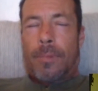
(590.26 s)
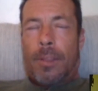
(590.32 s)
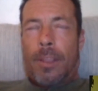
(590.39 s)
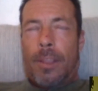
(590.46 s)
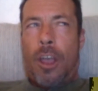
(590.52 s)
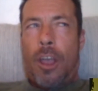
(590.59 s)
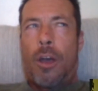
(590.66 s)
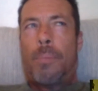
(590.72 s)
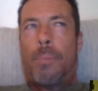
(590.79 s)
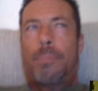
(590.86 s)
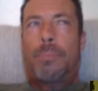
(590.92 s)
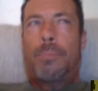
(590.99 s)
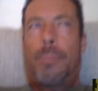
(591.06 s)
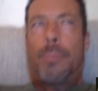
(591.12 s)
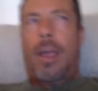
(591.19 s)
No,
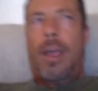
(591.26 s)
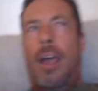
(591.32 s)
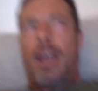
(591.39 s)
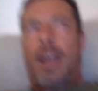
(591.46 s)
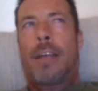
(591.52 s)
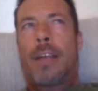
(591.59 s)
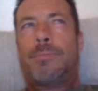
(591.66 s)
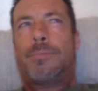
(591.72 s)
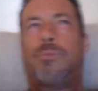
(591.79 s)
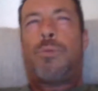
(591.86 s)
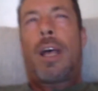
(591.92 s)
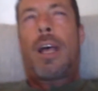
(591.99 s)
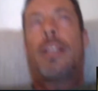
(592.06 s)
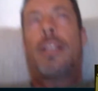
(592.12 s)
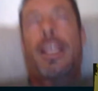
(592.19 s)

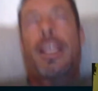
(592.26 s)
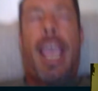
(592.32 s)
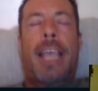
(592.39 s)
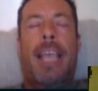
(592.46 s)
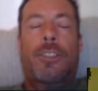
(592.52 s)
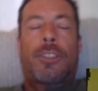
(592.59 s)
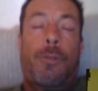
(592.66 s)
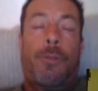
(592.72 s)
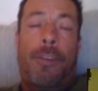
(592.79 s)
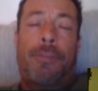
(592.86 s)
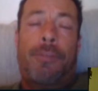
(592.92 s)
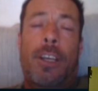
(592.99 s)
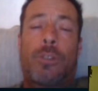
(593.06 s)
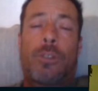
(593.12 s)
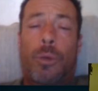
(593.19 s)
well, the Ace
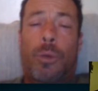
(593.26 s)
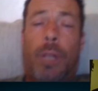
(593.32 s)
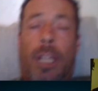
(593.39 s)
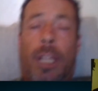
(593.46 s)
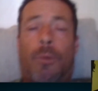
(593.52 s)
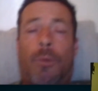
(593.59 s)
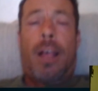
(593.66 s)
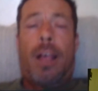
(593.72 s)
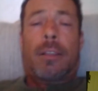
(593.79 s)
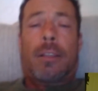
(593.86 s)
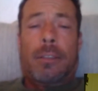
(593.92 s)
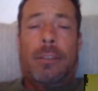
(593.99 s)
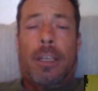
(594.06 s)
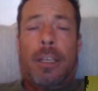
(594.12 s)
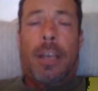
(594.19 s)
250 will do really well,
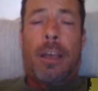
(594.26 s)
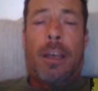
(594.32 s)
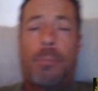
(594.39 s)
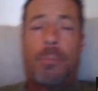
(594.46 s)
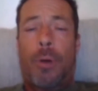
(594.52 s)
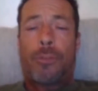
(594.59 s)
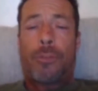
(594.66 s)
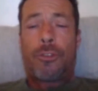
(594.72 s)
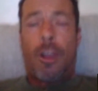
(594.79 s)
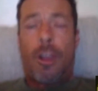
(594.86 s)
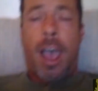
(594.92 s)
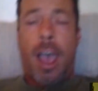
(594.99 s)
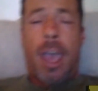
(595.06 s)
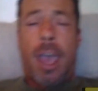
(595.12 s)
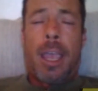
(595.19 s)
both
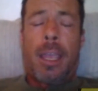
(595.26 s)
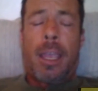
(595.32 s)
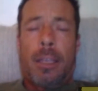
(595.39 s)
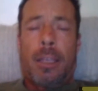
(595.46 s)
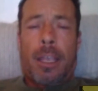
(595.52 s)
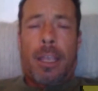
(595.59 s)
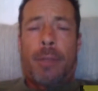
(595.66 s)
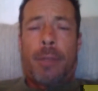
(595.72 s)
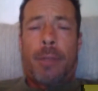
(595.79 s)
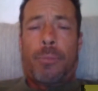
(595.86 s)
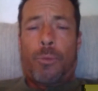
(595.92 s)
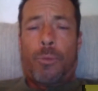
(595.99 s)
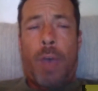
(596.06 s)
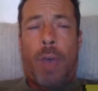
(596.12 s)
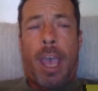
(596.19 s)
dry and
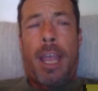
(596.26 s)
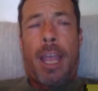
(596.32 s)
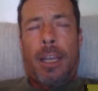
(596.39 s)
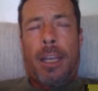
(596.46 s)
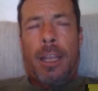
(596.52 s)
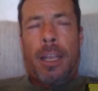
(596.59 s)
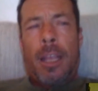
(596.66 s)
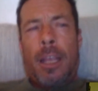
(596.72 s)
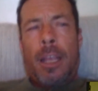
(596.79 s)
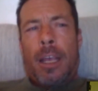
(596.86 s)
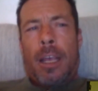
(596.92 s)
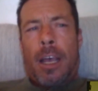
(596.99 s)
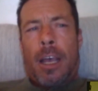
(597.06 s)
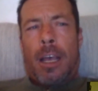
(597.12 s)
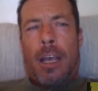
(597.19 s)
wet.
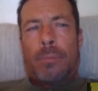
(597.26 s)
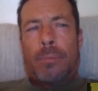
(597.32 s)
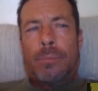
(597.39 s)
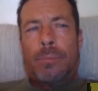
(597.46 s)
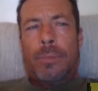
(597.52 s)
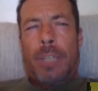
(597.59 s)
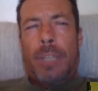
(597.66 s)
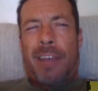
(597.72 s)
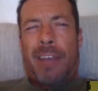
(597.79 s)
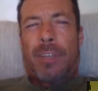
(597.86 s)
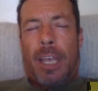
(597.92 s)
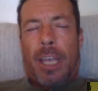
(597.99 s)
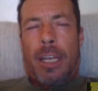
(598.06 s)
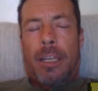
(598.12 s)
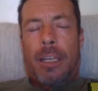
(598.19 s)
You have
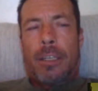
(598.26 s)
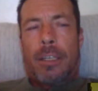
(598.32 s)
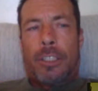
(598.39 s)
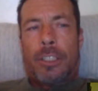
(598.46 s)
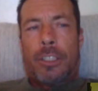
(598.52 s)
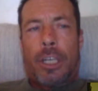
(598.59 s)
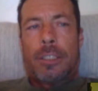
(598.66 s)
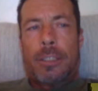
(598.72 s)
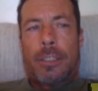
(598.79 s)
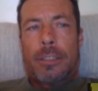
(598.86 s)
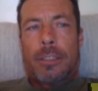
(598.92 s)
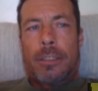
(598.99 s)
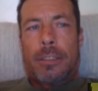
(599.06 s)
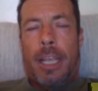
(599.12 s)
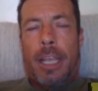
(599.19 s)
to kind of adjust
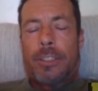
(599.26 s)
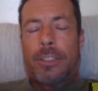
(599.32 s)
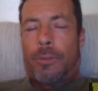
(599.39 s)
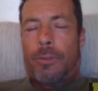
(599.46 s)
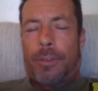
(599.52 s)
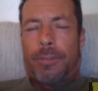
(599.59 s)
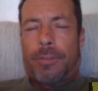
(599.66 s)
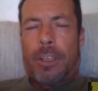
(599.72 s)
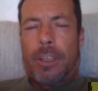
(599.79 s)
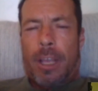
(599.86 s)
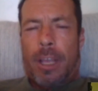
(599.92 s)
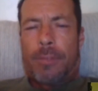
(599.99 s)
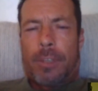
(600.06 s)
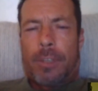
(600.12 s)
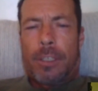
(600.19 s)
the Ace 250. You'll
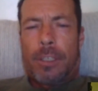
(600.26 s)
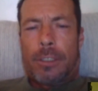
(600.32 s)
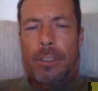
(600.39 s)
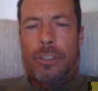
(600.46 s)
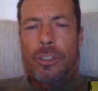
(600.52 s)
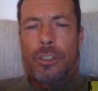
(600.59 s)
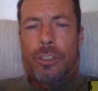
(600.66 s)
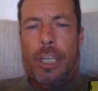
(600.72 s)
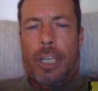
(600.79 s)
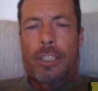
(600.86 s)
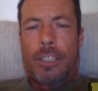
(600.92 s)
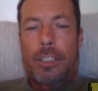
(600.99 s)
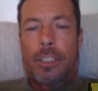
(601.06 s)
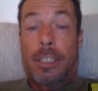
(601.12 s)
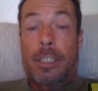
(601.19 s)
have to
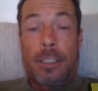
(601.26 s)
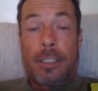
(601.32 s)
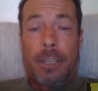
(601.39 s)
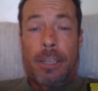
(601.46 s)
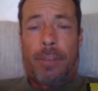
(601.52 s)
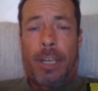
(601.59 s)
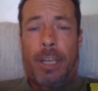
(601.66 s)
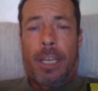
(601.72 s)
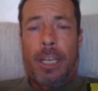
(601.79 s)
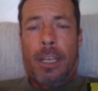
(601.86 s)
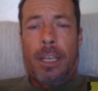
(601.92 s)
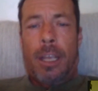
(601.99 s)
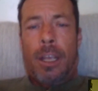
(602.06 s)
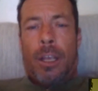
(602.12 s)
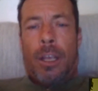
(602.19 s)
change the sensitivity
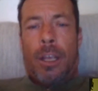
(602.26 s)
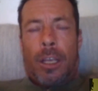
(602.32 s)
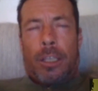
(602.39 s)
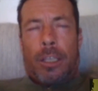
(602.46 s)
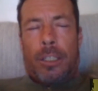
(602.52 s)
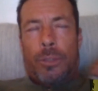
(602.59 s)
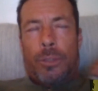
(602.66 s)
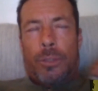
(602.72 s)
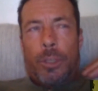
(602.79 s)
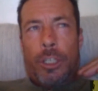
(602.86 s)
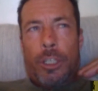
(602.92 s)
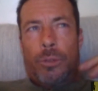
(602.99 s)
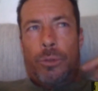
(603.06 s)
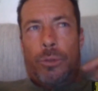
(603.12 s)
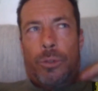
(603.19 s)
because when
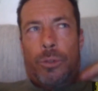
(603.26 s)
you